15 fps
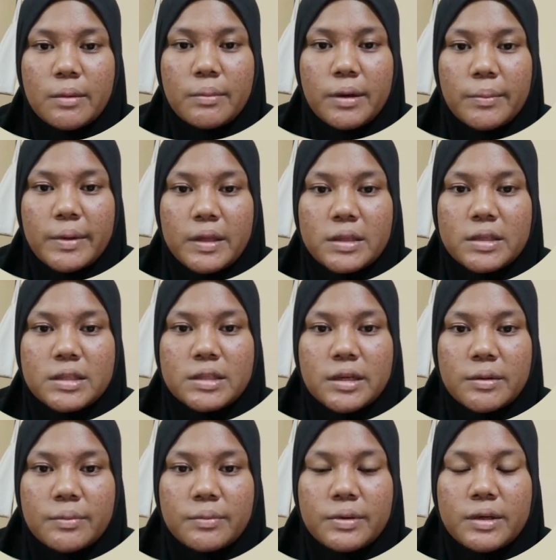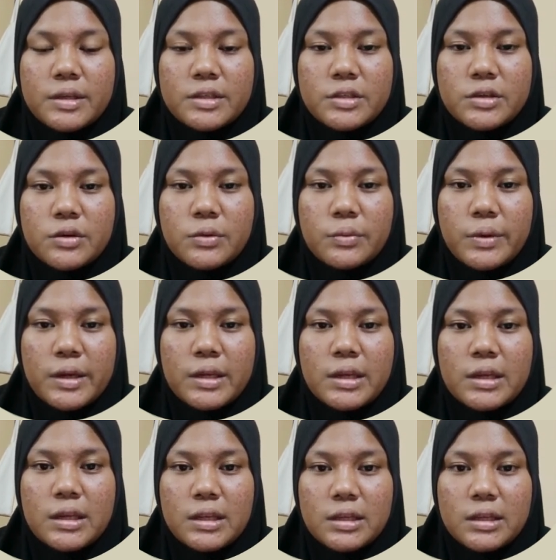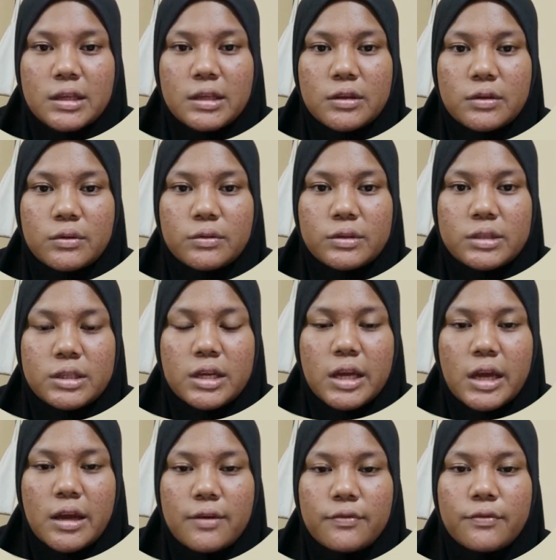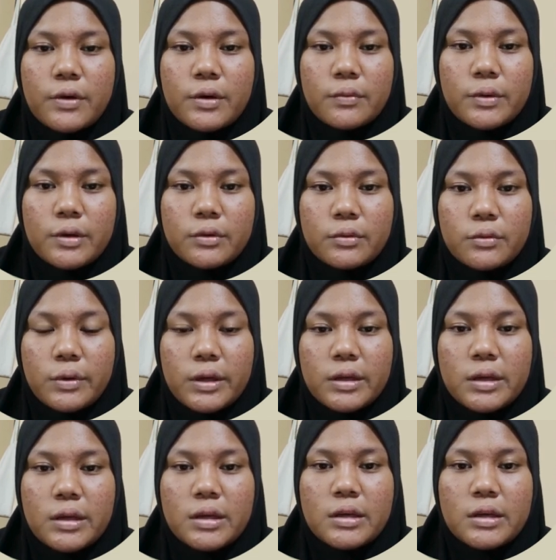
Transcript: My matrix number 01DDT23F1121.